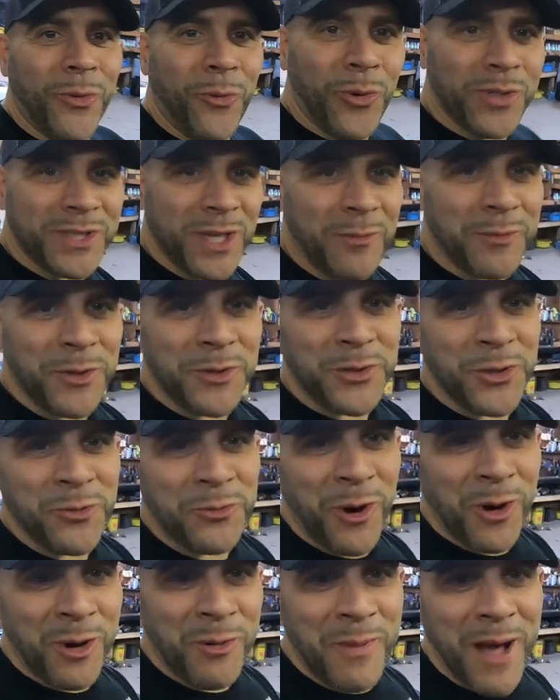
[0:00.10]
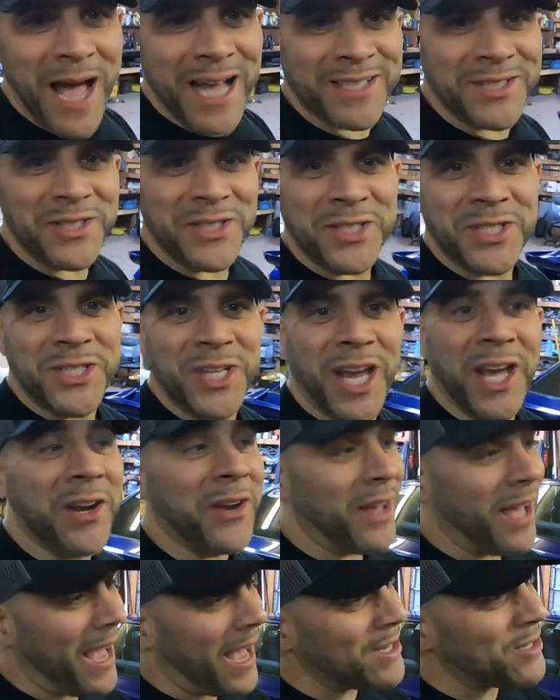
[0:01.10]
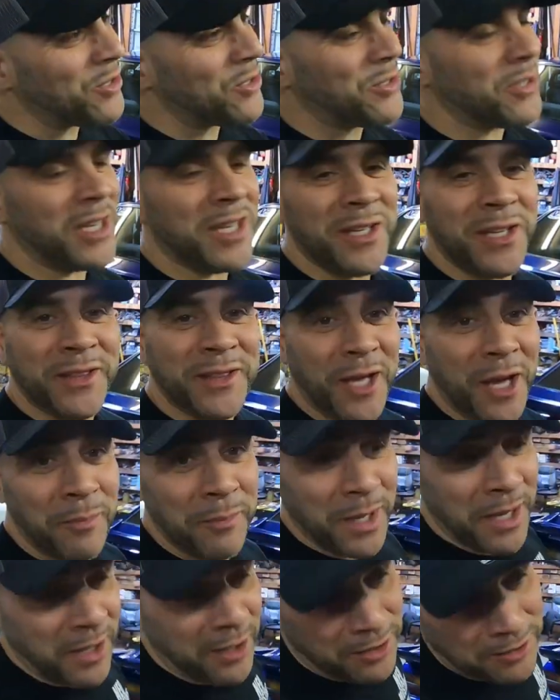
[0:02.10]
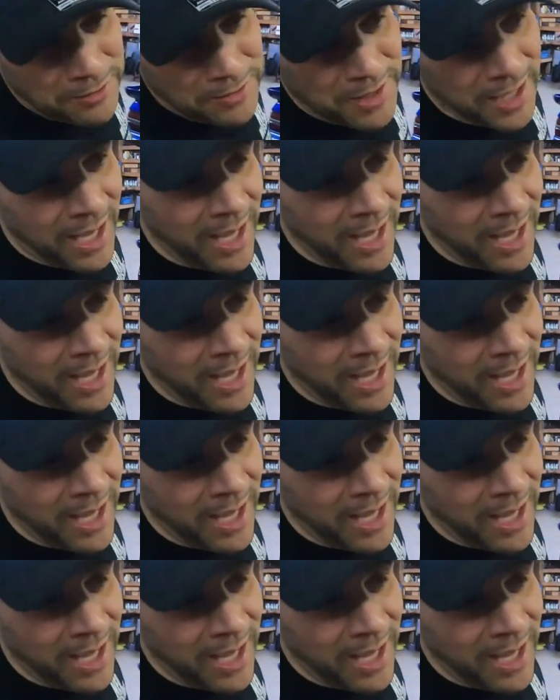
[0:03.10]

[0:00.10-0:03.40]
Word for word: What's up, YouTube? Welcome back to the channel. As you see in the thumbnail,